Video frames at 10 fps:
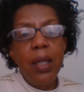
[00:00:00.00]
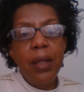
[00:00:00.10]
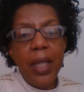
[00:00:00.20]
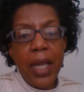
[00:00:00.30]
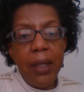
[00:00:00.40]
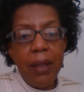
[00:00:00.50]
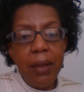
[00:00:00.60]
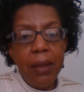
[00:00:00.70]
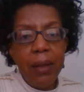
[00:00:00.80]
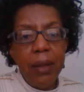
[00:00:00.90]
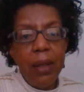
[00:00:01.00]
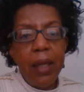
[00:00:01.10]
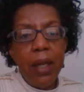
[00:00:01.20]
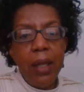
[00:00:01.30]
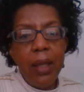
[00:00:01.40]
then
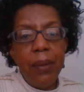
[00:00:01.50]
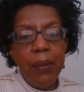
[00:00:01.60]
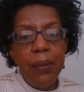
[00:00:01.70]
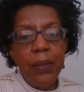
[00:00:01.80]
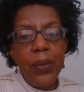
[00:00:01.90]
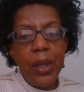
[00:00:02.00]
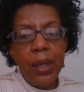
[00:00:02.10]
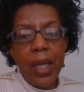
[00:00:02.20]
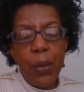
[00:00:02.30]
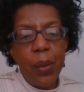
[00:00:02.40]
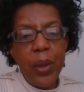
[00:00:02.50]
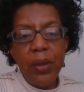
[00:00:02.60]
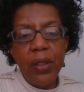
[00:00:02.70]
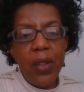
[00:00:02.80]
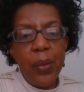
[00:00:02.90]
they won't be
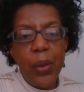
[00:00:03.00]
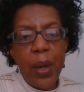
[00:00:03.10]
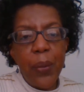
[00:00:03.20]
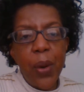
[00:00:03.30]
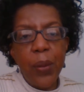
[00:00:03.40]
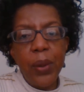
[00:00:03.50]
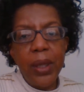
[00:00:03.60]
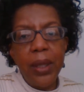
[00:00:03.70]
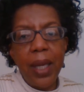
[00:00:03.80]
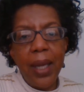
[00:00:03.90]
able to vibrate properly,